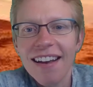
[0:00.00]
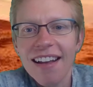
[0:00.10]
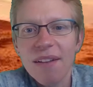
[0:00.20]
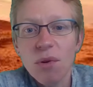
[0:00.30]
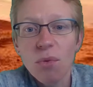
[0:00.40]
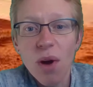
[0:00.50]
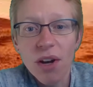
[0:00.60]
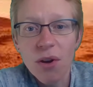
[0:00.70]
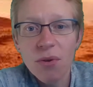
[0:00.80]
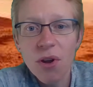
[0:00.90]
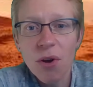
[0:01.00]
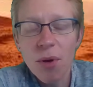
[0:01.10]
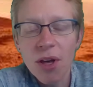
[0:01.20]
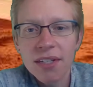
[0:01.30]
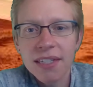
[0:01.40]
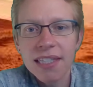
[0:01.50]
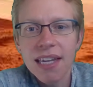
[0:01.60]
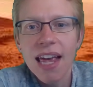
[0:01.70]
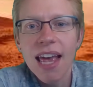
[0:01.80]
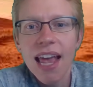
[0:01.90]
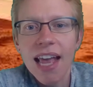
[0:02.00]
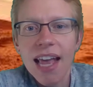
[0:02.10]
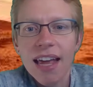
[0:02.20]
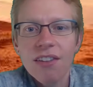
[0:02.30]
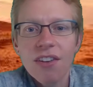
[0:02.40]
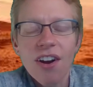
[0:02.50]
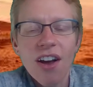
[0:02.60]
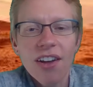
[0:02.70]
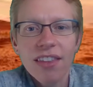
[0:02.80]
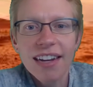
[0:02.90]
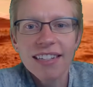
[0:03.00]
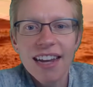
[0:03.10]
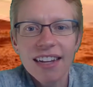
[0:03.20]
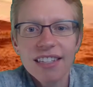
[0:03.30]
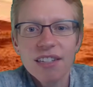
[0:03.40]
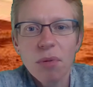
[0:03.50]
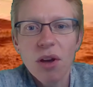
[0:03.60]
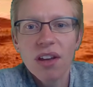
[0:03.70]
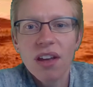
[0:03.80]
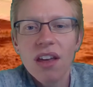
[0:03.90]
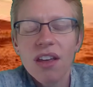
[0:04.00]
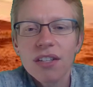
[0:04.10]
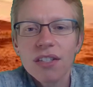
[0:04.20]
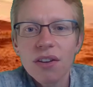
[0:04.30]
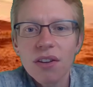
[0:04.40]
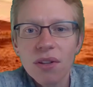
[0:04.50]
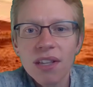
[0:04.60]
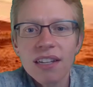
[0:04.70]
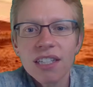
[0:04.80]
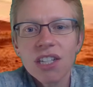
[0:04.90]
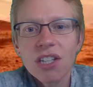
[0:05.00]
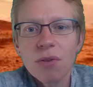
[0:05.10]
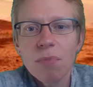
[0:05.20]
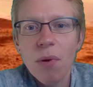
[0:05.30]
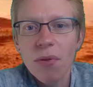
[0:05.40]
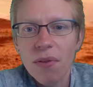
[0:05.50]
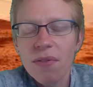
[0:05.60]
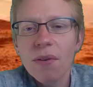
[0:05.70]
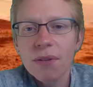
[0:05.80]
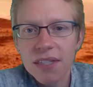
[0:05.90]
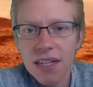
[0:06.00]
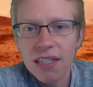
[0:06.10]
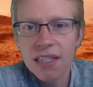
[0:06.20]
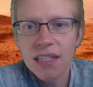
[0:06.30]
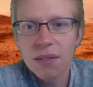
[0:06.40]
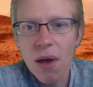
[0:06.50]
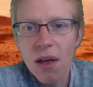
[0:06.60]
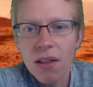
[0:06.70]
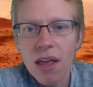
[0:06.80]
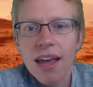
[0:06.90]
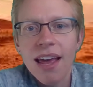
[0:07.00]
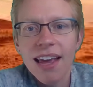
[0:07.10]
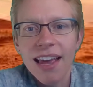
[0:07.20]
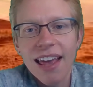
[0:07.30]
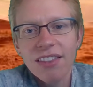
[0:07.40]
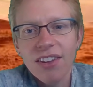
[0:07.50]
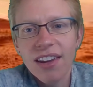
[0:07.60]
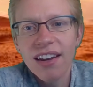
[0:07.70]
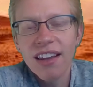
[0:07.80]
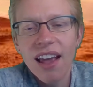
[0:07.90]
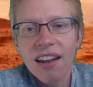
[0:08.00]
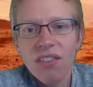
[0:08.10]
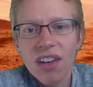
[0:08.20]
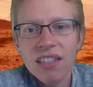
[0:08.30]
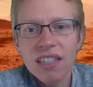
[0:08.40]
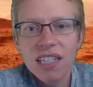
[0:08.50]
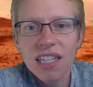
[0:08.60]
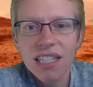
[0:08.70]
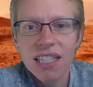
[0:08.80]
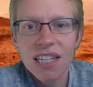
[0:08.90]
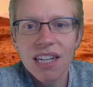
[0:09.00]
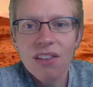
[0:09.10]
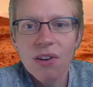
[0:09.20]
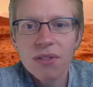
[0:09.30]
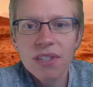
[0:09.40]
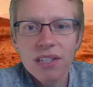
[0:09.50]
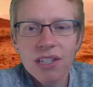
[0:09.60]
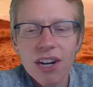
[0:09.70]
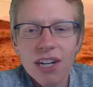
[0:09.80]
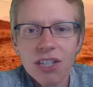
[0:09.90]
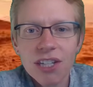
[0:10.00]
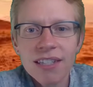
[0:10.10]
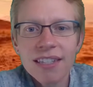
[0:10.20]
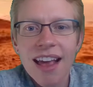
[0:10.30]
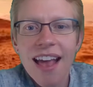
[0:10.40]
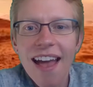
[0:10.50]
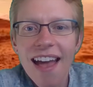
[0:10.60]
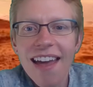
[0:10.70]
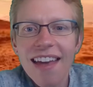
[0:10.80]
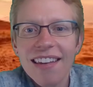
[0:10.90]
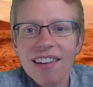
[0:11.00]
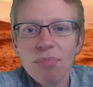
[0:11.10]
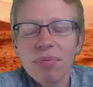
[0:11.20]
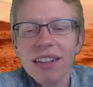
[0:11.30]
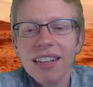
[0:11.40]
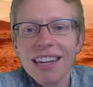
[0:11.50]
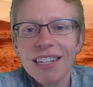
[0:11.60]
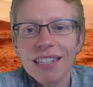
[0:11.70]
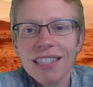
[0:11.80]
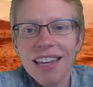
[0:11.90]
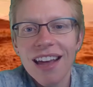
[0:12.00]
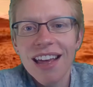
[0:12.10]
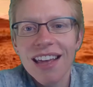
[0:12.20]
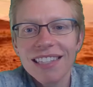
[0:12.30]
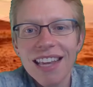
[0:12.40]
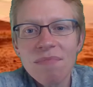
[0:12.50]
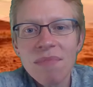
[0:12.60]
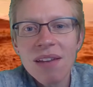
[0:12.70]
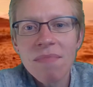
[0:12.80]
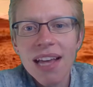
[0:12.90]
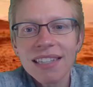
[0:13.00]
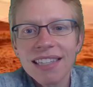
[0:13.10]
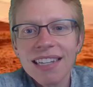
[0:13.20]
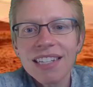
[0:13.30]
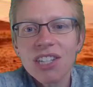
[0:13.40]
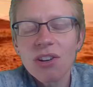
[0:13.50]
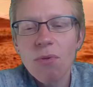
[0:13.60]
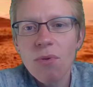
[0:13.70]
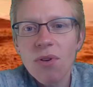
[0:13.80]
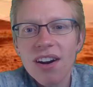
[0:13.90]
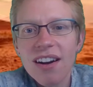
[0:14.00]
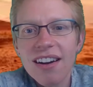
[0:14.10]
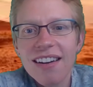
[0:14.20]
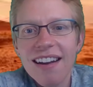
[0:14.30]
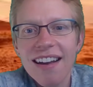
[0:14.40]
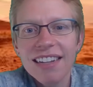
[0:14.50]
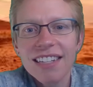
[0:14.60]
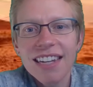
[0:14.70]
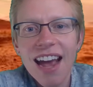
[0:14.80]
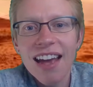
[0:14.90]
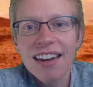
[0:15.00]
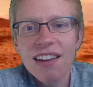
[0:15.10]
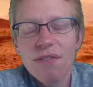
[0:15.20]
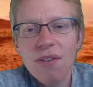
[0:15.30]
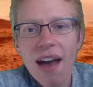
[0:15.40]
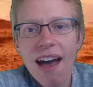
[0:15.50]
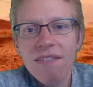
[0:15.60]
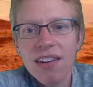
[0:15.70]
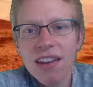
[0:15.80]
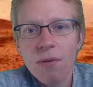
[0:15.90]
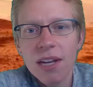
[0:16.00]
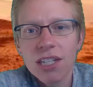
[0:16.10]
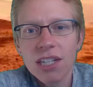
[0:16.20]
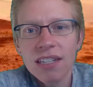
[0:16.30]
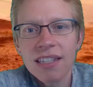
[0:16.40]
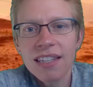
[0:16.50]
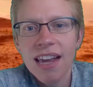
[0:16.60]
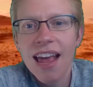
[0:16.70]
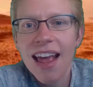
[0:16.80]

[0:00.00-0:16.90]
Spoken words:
OneNote notebooks and their online textbook. So you'll need to do both of those things as well. Again, look in Canvas to see those instructions. And please send me a message or a chat if you have any questions.